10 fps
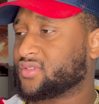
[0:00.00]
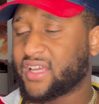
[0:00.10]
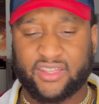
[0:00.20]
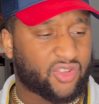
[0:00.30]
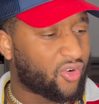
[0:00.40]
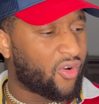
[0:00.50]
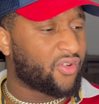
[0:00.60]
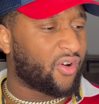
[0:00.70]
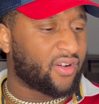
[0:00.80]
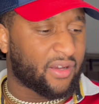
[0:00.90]
they don't, you
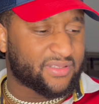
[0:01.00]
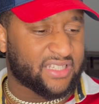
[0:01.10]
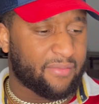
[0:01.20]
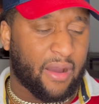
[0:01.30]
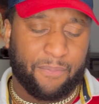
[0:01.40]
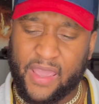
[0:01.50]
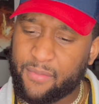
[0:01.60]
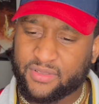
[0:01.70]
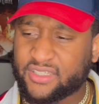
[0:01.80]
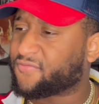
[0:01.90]
know, I'm seeing my
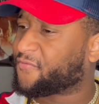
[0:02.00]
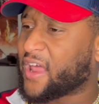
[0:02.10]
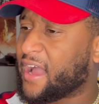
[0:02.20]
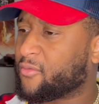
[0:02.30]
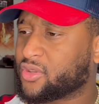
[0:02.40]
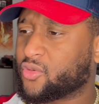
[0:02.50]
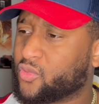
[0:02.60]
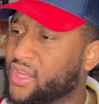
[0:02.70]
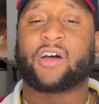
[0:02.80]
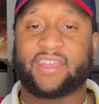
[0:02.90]
paper just fly with the
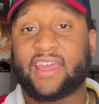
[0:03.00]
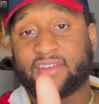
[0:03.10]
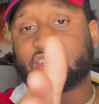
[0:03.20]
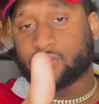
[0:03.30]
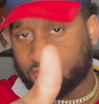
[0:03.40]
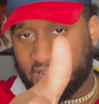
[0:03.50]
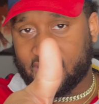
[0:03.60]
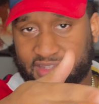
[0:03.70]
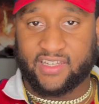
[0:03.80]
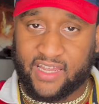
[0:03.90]
wind. But they, this is what I
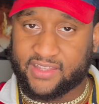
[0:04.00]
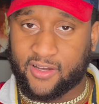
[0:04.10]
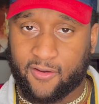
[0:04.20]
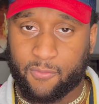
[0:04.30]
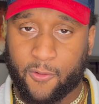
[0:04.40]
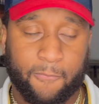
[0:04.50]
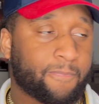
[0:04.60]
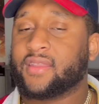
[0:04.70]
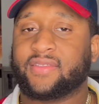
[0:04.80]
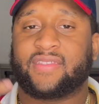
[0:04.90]
think they thought, bro.
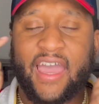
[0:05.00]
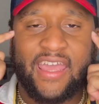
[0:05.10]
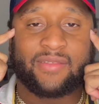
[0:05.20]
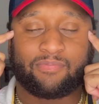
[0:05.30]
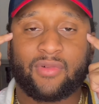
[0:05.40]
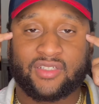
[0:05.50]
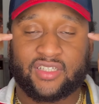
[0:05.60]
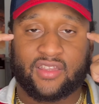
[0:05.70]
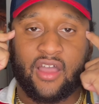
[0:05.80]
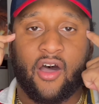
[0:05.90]
They must
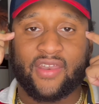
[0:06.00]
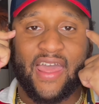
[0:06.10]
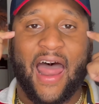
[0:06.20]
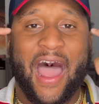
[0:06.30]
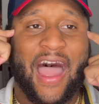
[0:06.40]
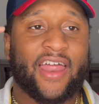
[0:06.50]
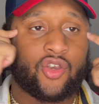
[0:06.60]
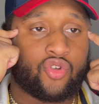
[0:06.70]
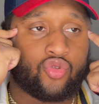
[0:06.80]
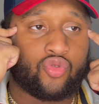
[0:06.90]
have thought that I
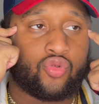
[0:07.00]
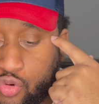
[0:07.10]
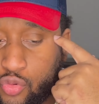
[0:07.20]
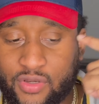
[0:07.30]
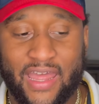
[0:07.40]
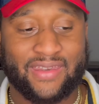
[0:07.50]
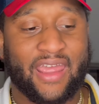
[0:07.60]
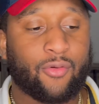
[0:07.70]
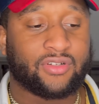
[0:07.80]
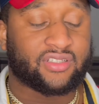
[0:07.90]
knew that
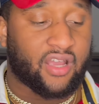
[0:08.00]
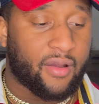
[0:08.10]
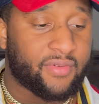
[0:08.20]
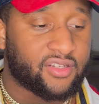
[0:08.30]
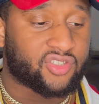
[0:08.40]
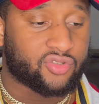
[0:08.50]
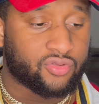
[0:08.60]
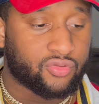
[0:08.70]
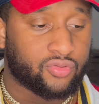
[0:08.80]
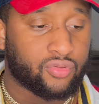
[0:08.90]
they was coming to
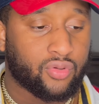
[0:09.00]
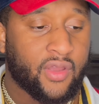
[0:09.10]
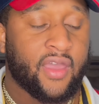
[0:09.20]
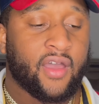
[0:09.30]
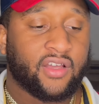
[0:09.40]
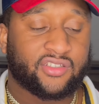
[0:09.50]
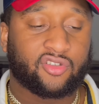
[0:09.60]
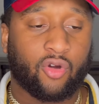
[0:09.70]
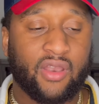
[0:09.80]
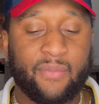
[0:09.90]
school.
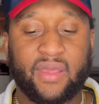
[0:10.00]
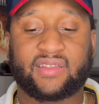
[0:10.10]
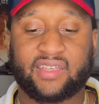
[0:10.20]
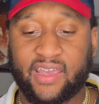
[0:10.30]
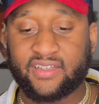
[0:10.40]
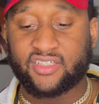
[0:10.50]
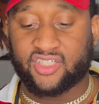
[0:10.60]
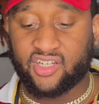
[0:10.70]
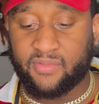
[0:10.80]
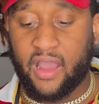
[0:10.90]
So let me take the
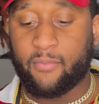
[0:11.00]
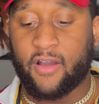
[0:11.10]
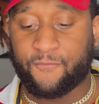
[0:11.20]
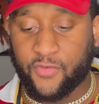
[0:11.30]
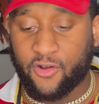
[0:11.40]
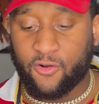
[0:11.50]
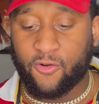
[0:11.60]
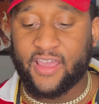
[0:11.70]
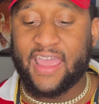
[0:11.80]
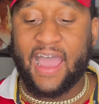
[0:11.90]
chip out my
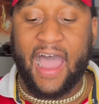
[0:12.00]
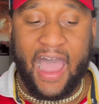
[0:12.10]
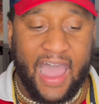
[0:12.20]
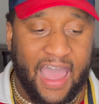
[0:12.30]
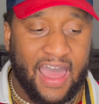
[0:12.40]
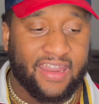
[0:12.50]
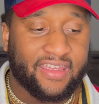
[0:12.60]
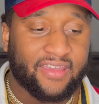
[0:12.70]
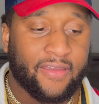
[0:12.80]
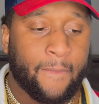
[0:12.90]
phone and hide
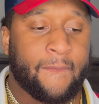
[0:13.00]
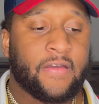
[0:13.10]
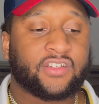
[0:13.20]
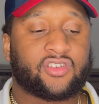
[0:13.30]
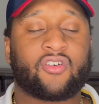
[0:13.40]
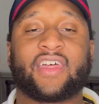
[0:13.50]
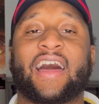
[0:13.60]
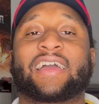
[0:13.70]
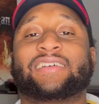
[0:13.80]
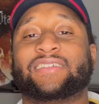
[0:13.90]
it so that
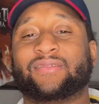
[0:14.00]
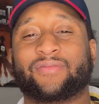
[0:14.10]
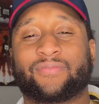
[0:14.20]
I can.